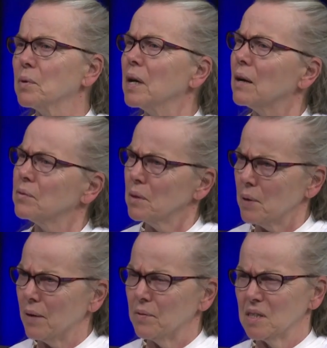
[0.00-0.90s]
We have to
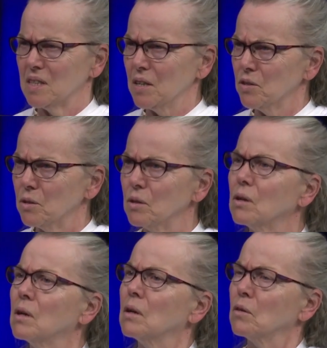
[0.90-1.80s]
have a center
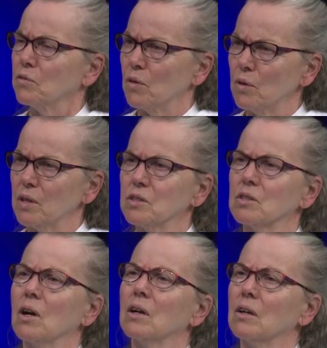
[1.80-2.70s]

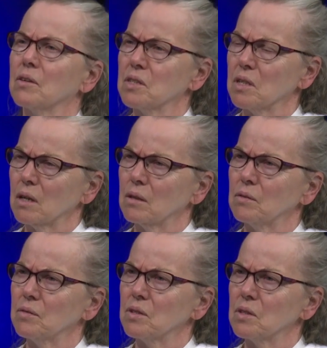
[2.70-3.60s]
focus on
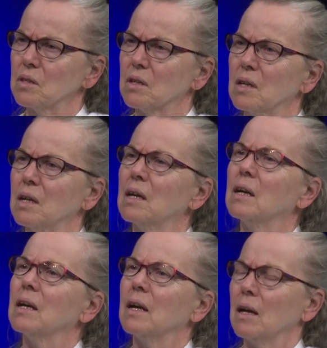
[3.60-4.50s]
ourselves.
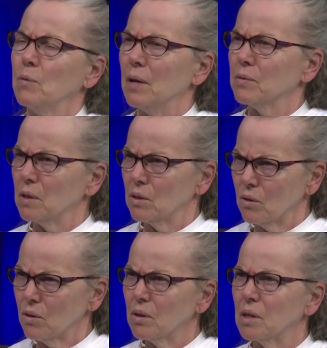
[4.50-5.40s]
And we have to
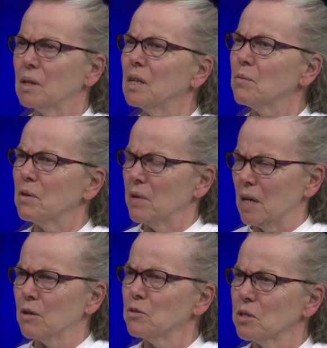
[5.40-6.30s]
learn a little bit about
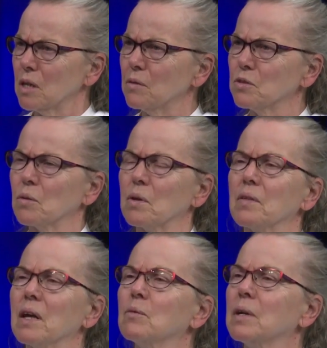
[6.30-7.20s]
ourselves so that
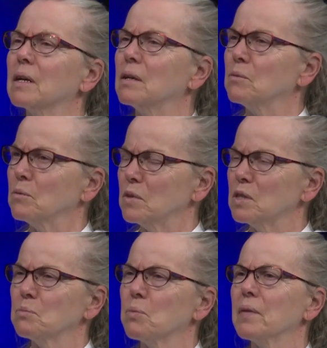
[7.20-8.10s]
then we can
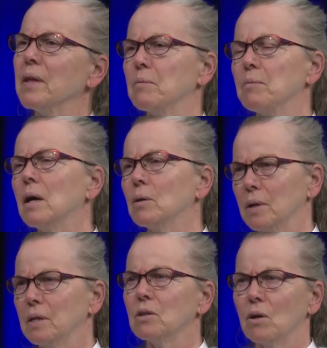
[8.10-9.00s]
spread that power
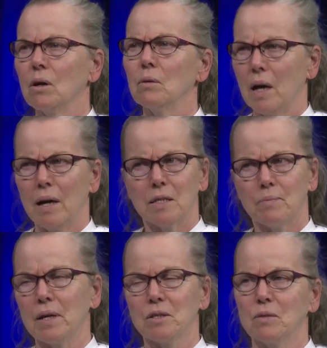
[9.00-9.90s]
into all
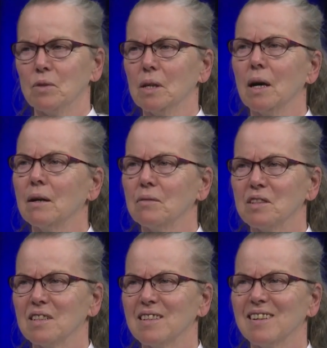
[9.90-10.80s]
aspects of our lives.